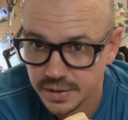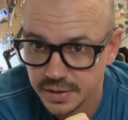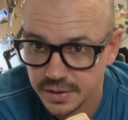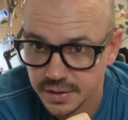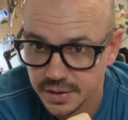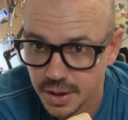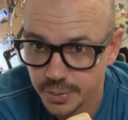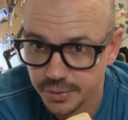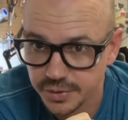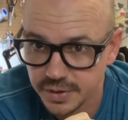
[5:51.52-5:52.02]
A
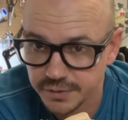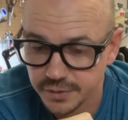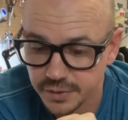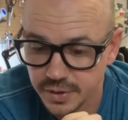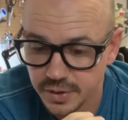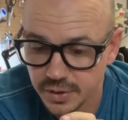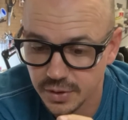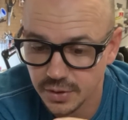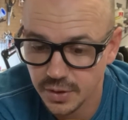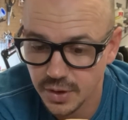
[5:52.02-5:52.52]
couple
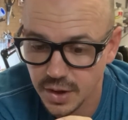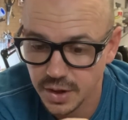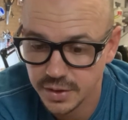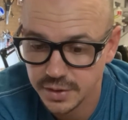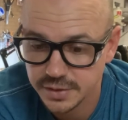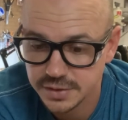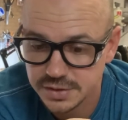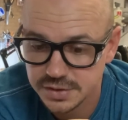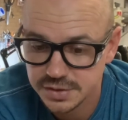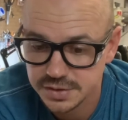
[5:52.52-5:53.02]
different
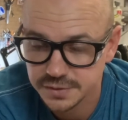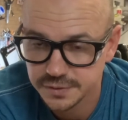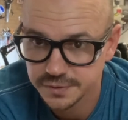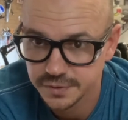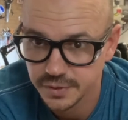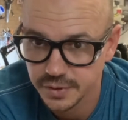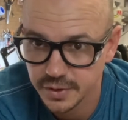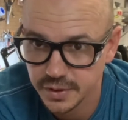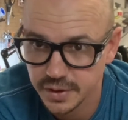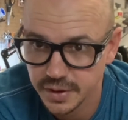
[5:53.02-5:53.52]
lugs
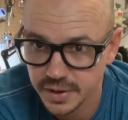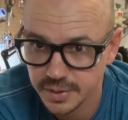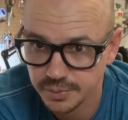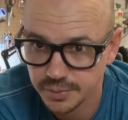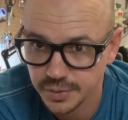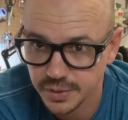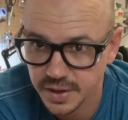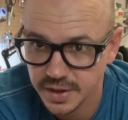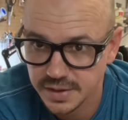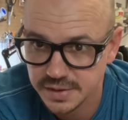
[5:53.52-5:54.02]
for
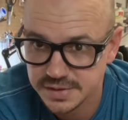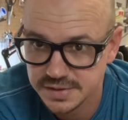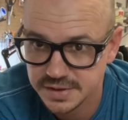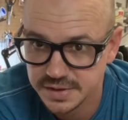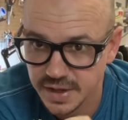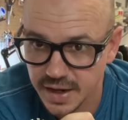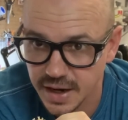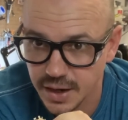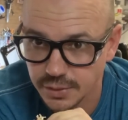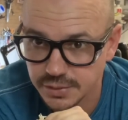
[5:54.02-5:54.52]
ins and
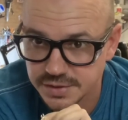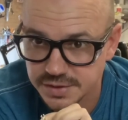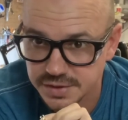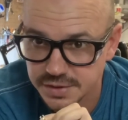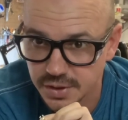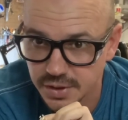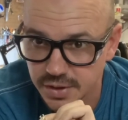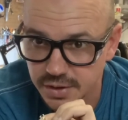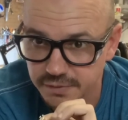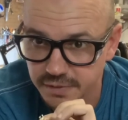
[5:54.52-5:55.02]
outs and
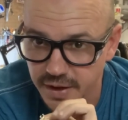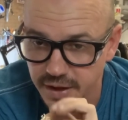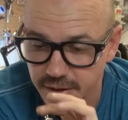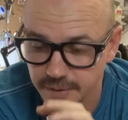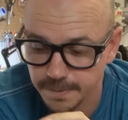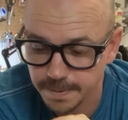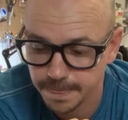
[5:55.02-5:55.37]
all of that.